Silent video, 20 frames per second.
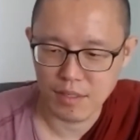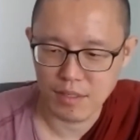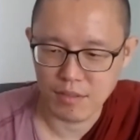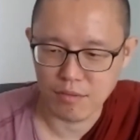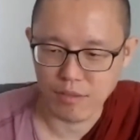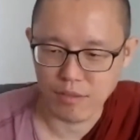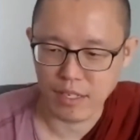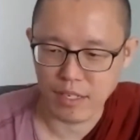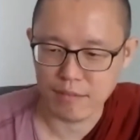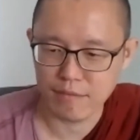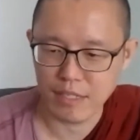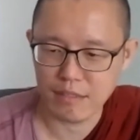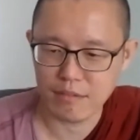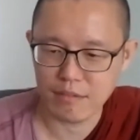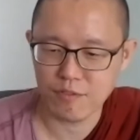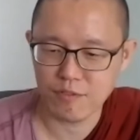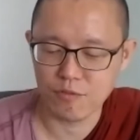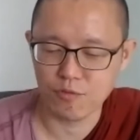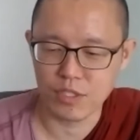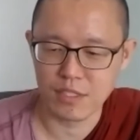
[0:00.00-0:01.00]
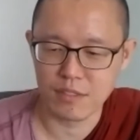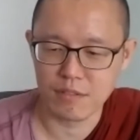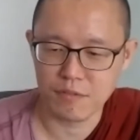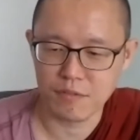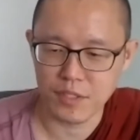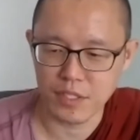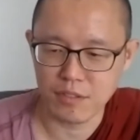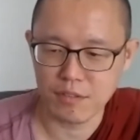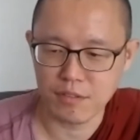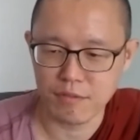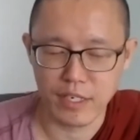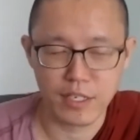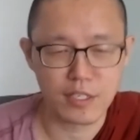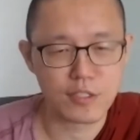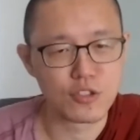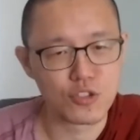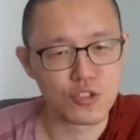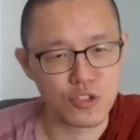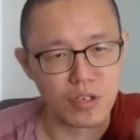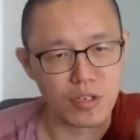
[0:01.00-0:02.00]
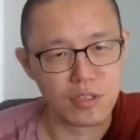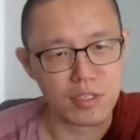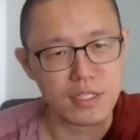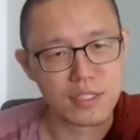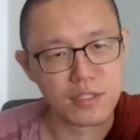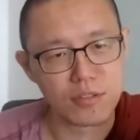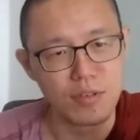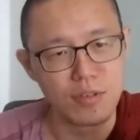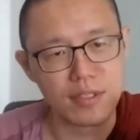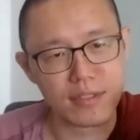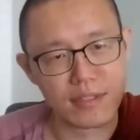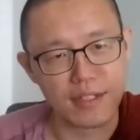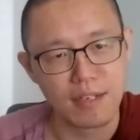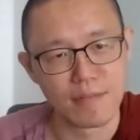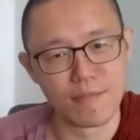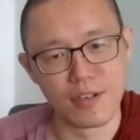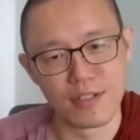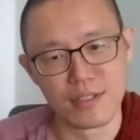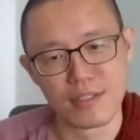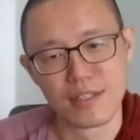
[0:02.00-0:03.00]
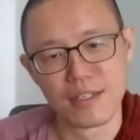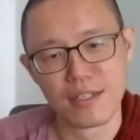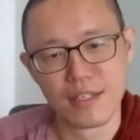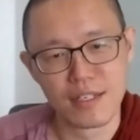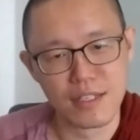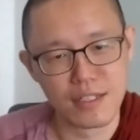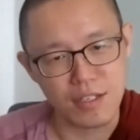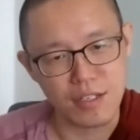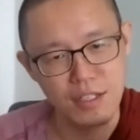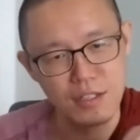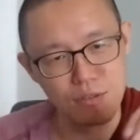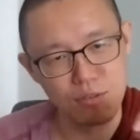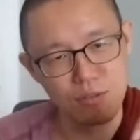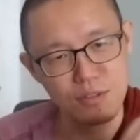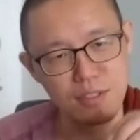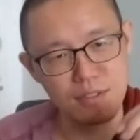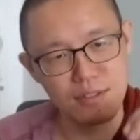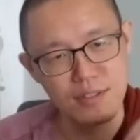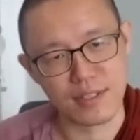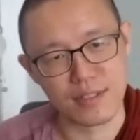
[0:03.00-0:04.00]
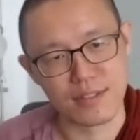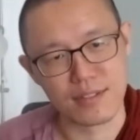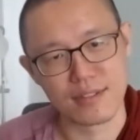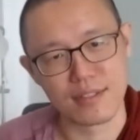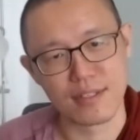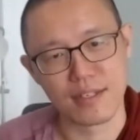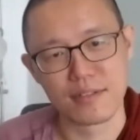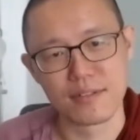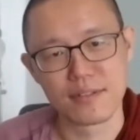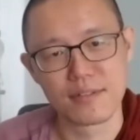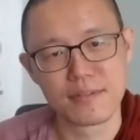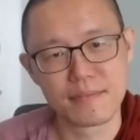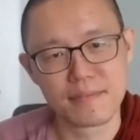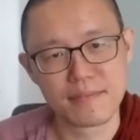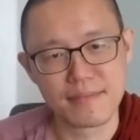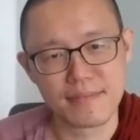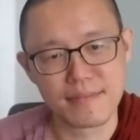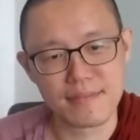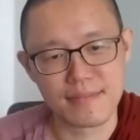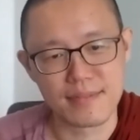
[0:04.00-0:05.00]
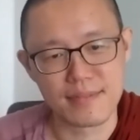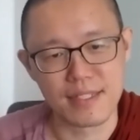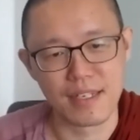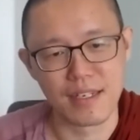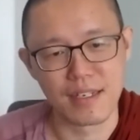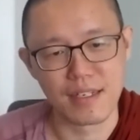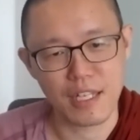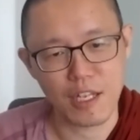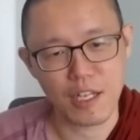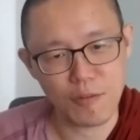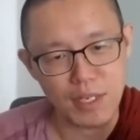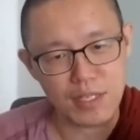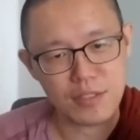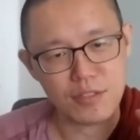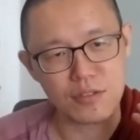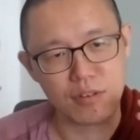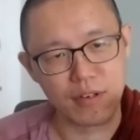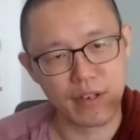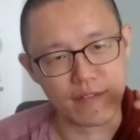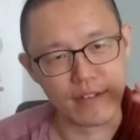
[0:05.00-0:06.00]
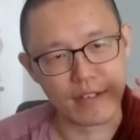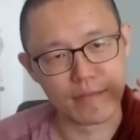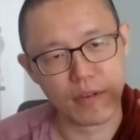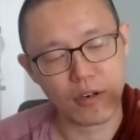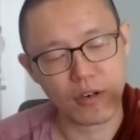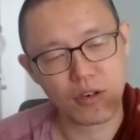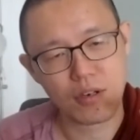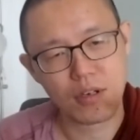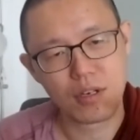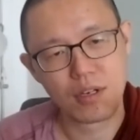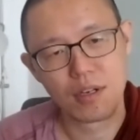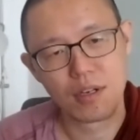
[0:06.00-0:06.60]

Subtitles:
Whenever we feel very strongly towards someone, we can do this exercise. Help us to have a more